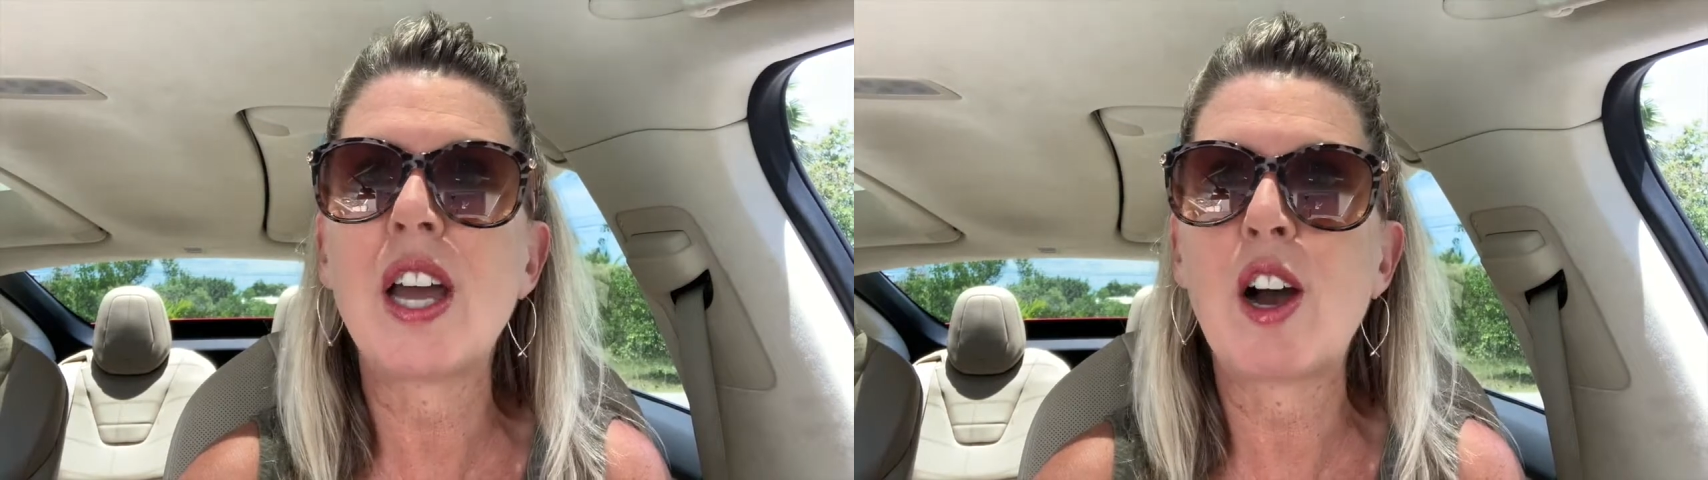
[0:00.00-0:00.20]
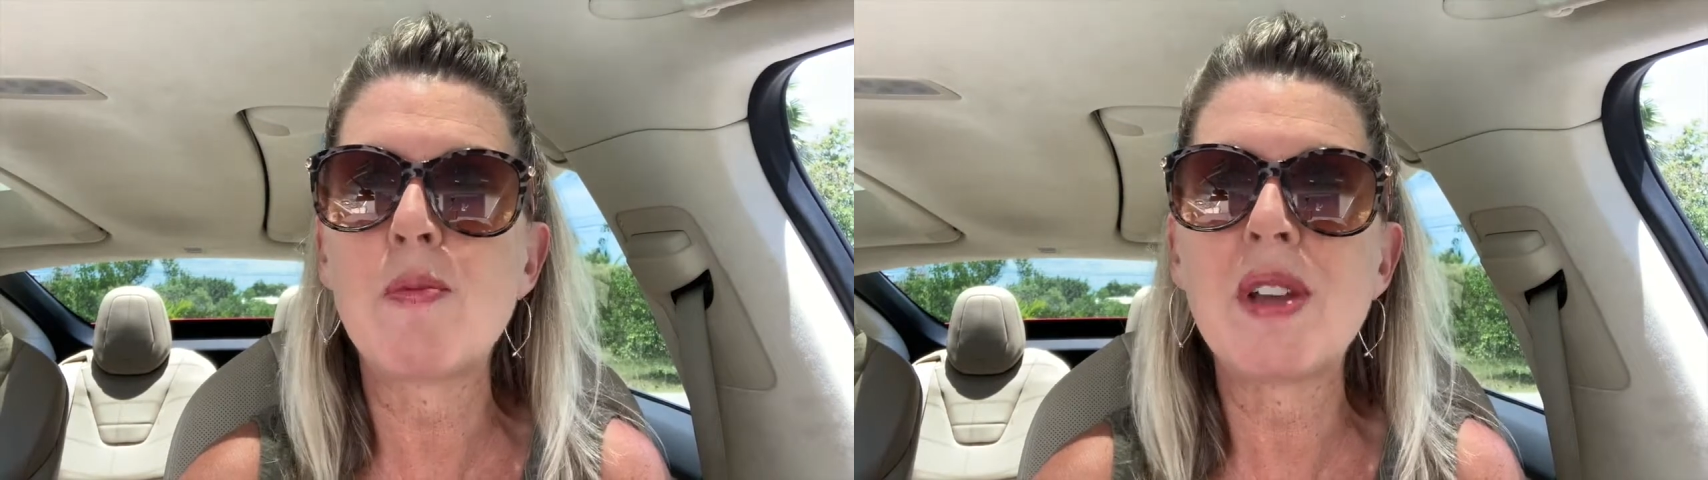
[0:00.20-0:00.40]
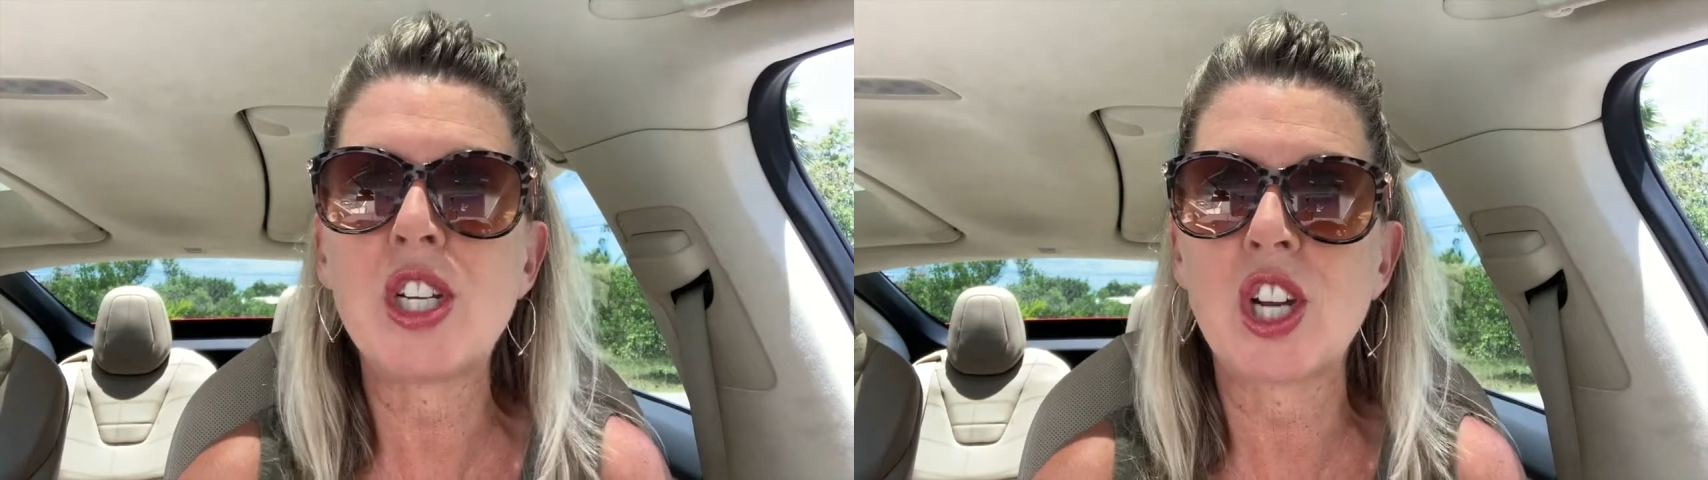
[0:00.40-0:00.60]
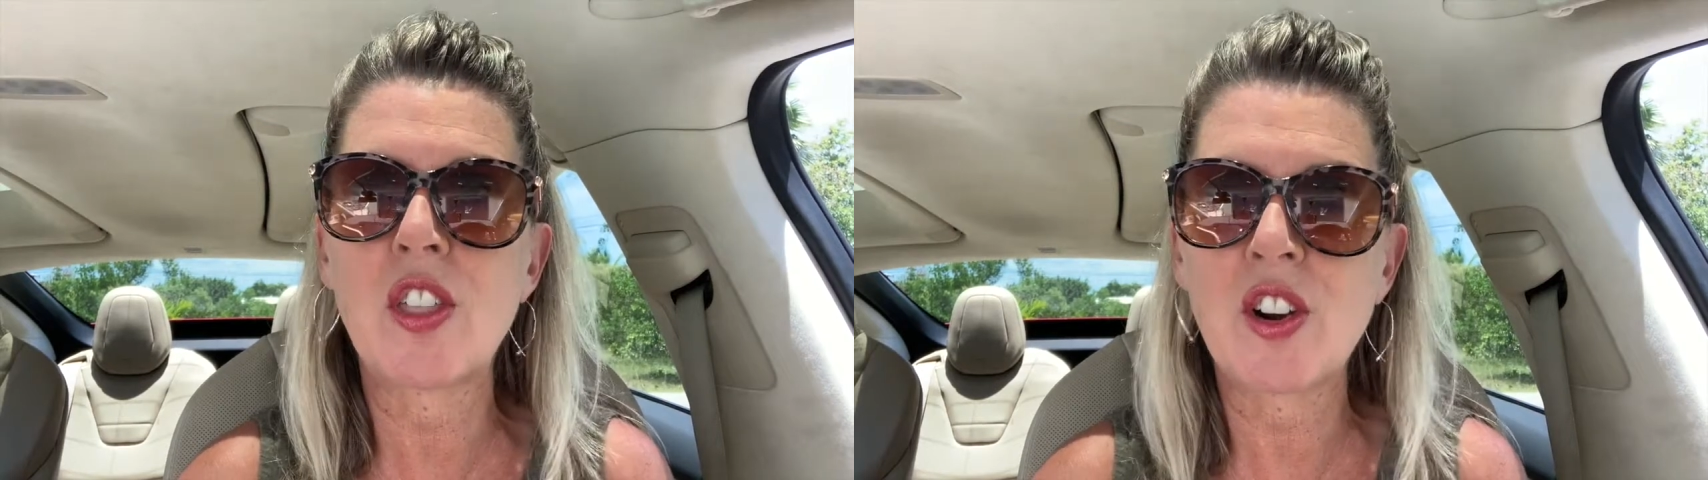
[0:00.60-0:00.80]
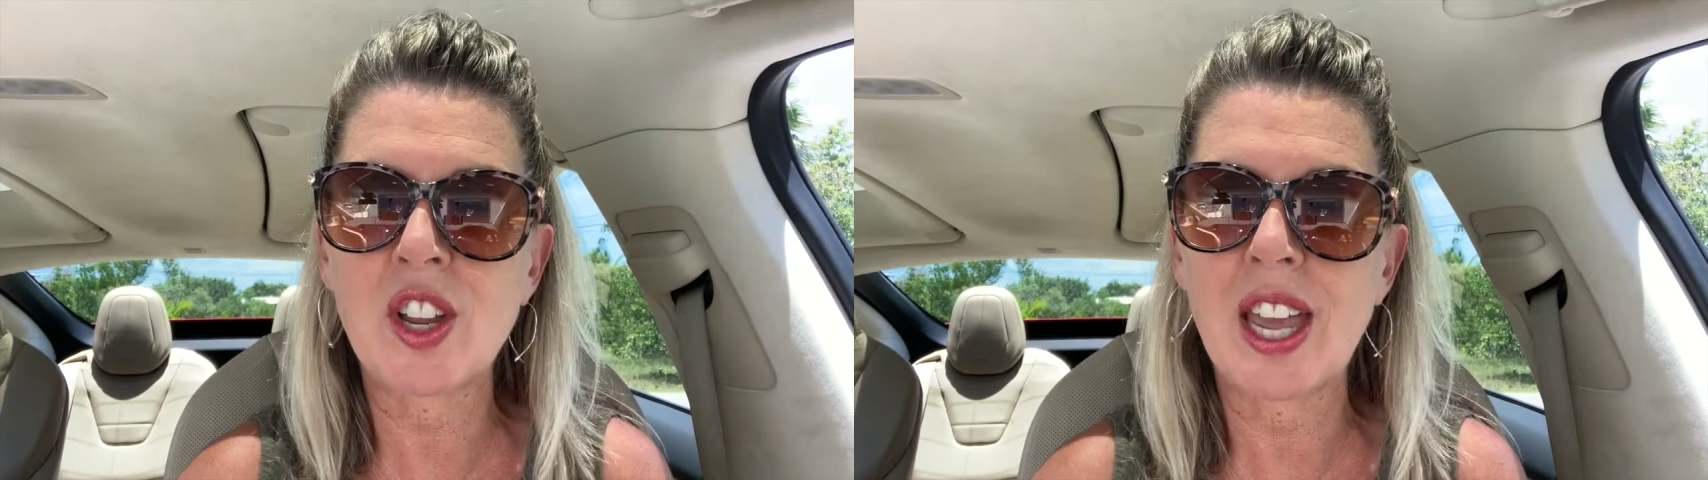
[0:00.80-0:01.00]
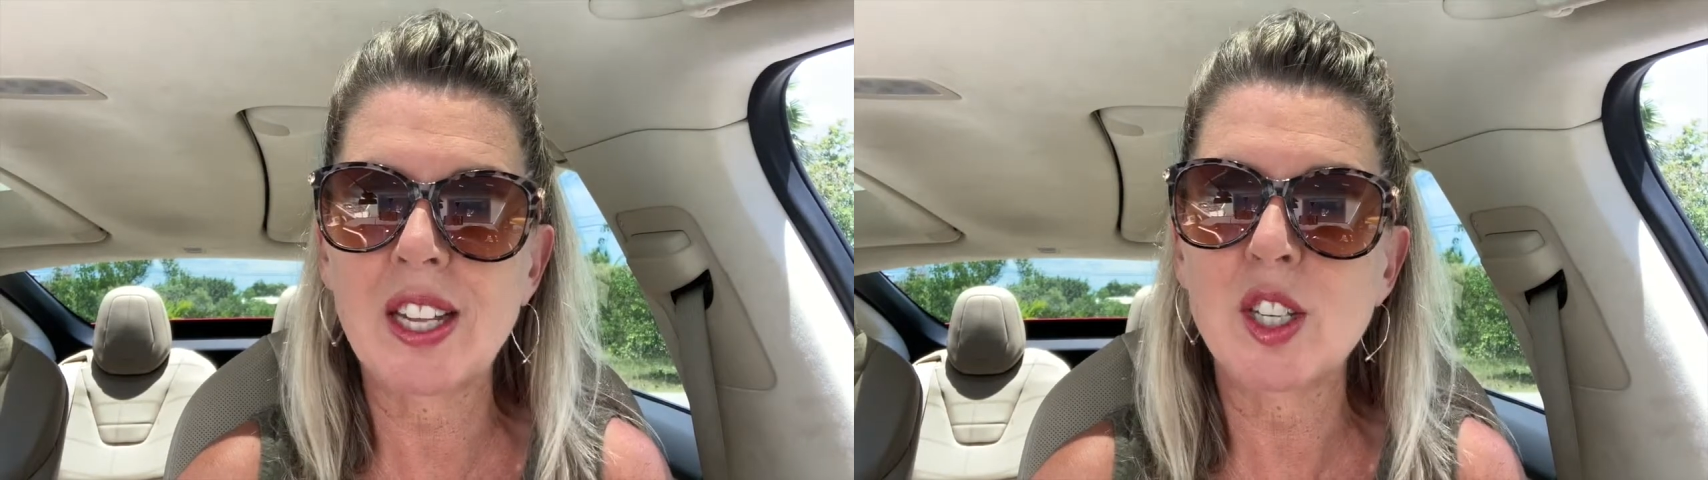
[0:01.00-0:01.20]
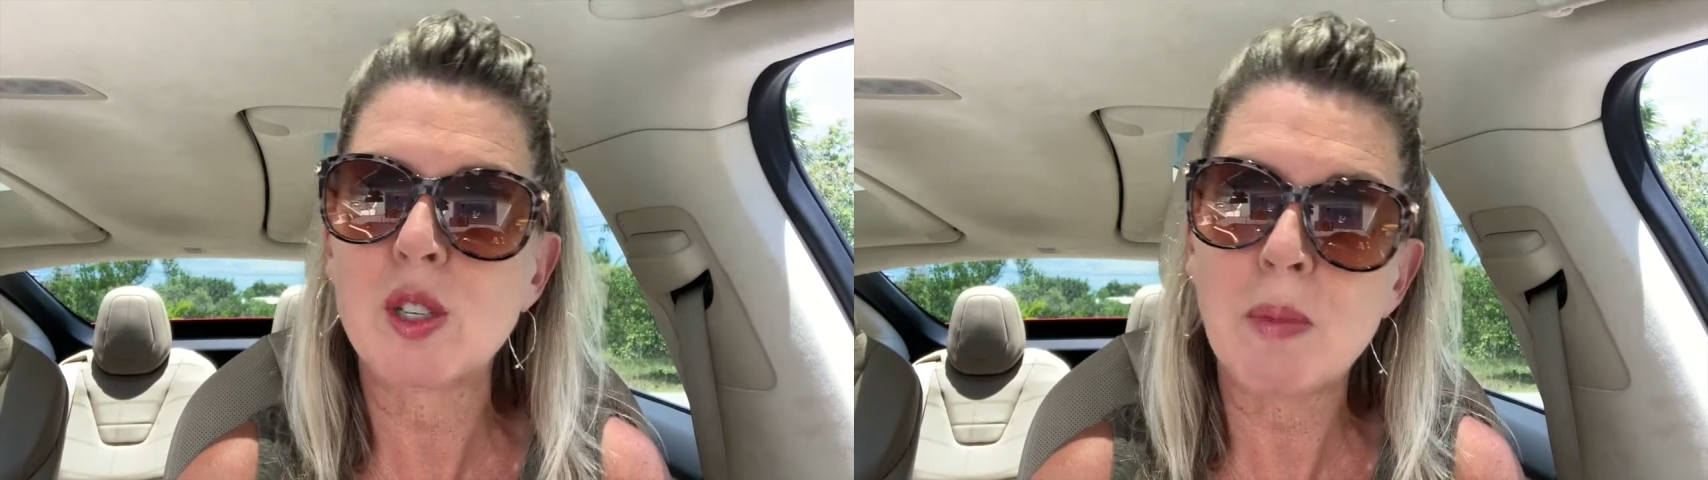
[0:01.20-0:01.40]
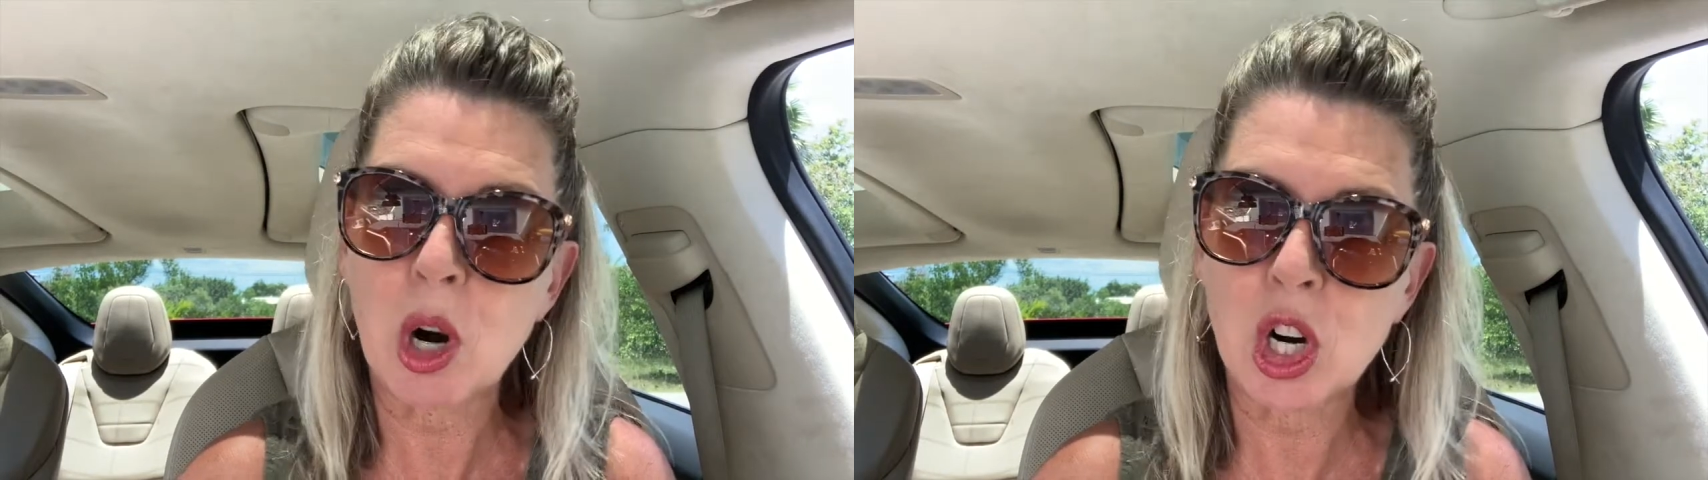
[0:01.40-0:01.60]
help each other get
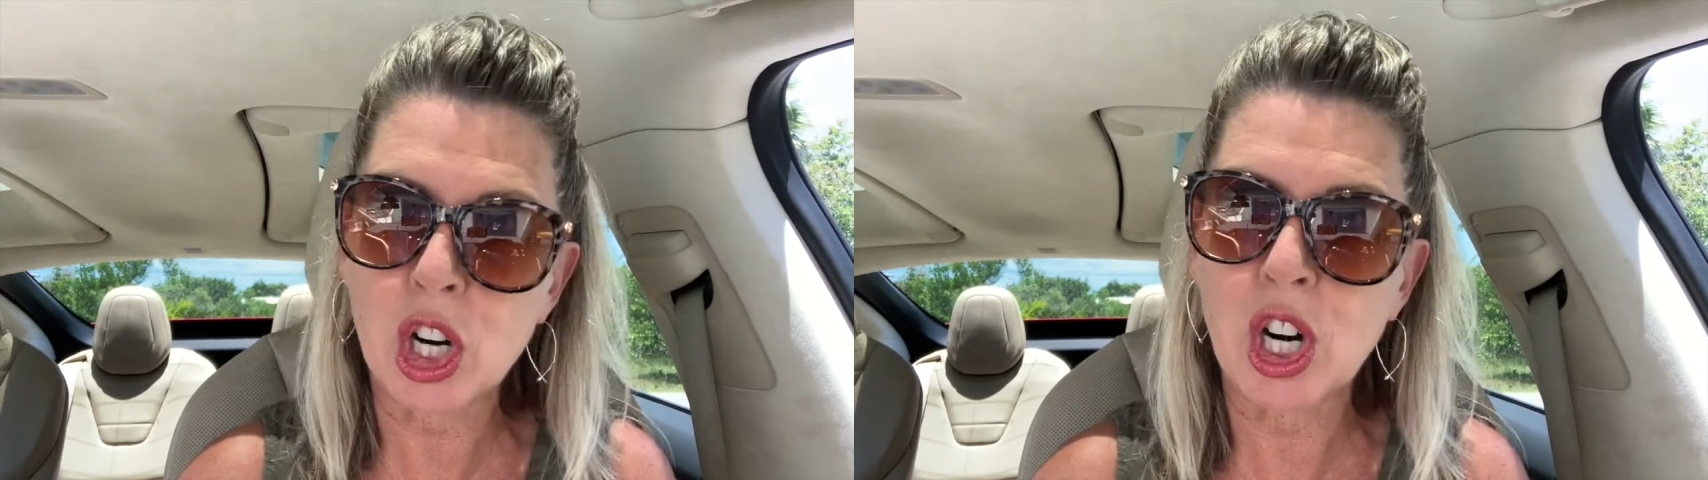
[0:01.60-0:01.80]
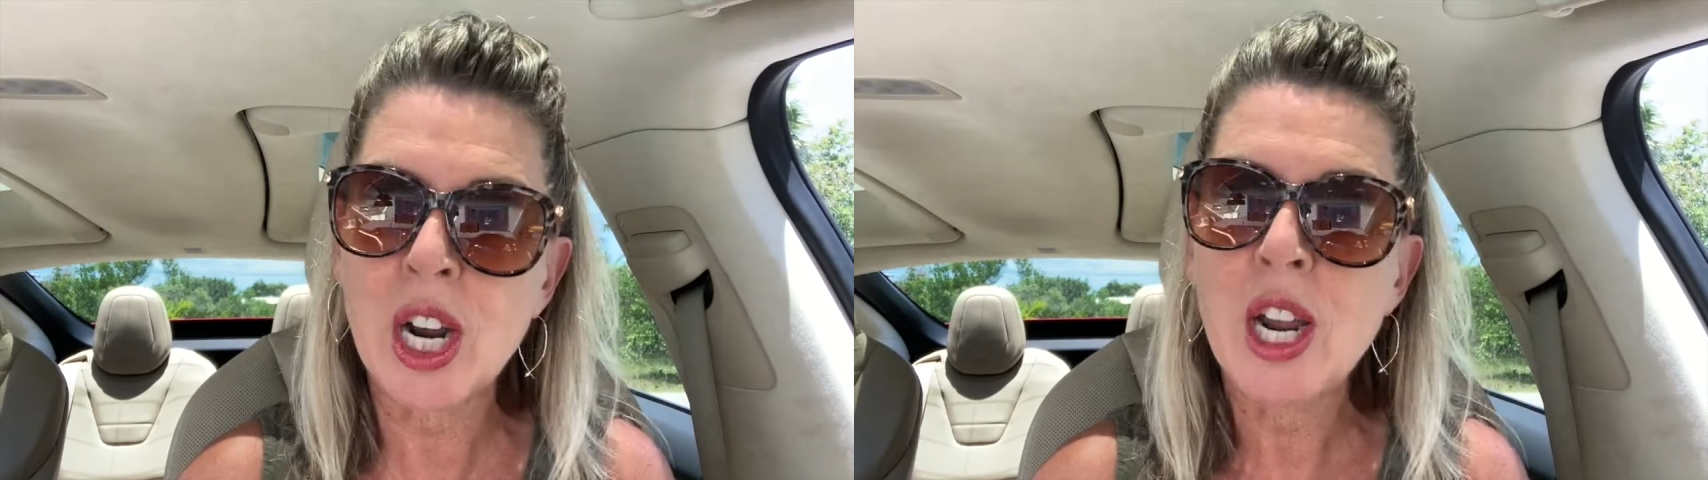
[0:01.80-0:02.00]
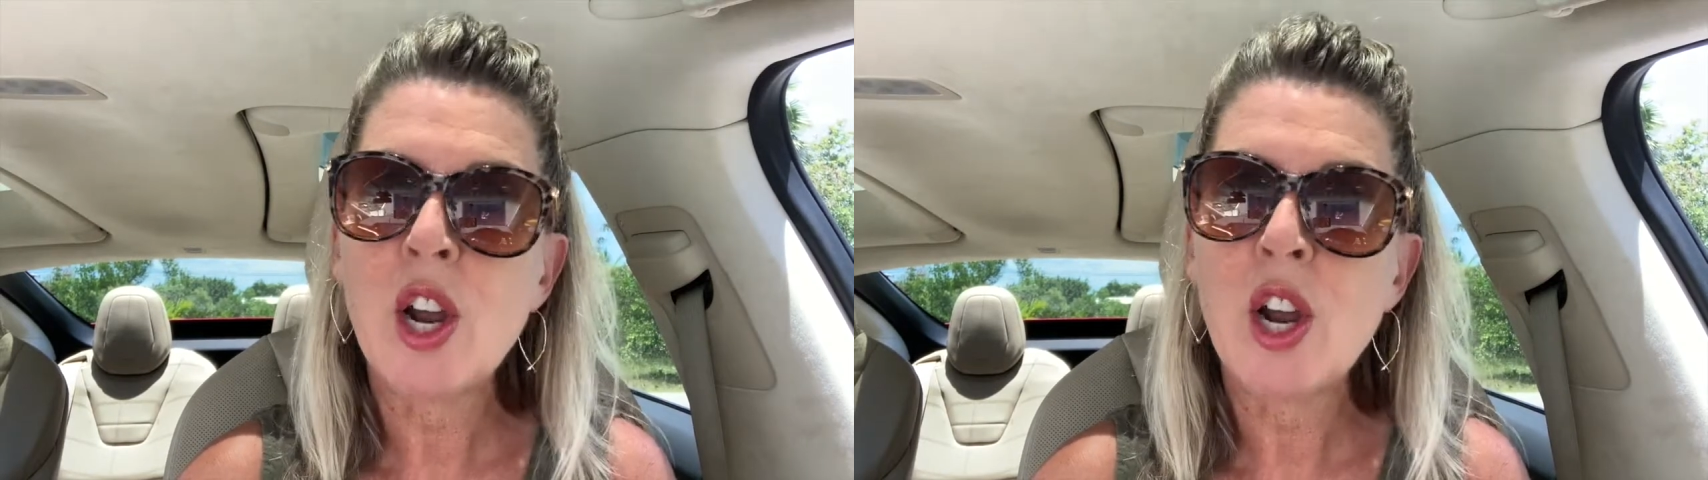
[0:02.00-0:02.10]
smarter